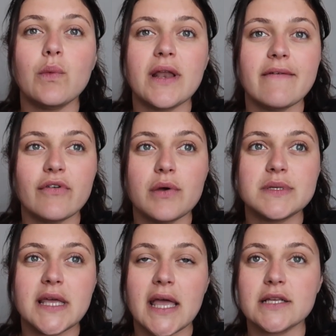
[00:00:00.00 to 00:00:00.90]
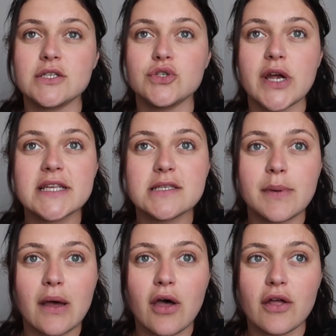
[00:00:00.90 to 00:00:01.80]
whenever I was getting stressed
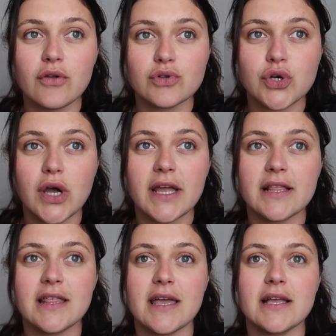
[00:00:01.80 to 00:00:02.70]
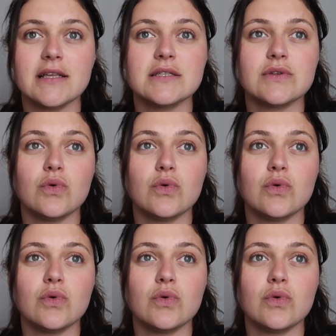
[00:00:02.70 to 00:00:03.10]
about her not trying things.